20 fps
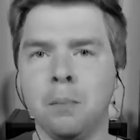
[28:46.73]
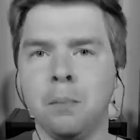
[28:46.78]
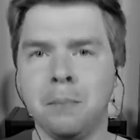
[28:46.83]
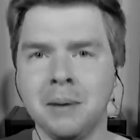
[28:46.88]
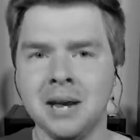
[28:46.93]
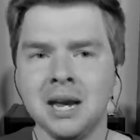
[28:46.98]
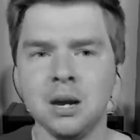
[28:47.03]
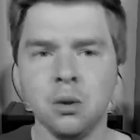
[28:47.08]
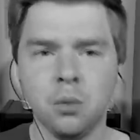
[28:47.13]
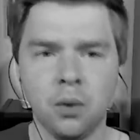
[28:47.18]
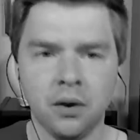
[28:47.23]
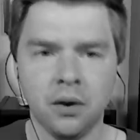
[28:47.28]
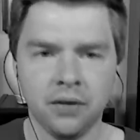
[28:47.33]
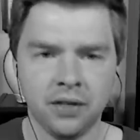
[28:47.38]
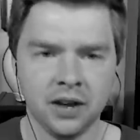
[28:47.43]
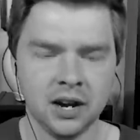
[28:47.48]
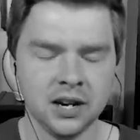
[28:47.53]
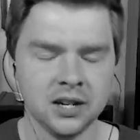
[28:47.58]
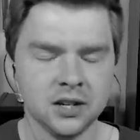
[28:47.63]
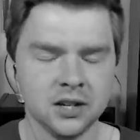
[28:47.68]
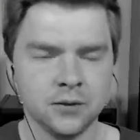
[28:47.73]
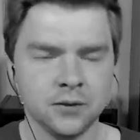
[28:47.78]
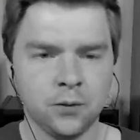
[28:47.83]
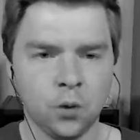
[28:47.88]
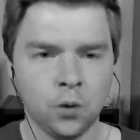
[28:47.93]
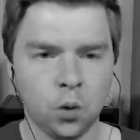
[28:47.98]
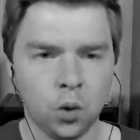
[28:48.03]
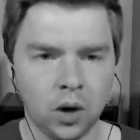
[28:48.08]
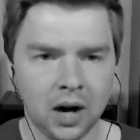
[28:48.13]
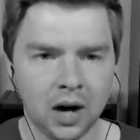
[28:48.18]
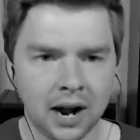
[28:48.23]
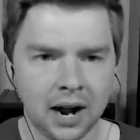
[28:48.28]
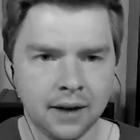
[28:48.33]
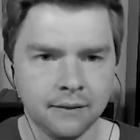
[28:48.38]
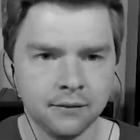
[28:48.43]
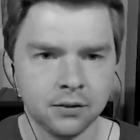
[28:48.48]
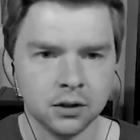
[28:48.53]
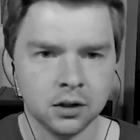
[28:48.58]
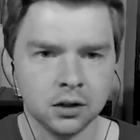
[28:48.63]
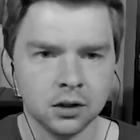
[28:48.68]
Will be with us
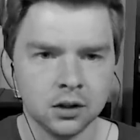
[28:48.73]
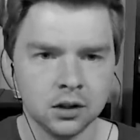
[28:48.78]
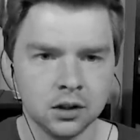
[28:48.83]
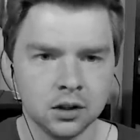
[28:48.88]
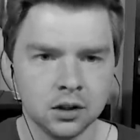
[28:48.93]
forever.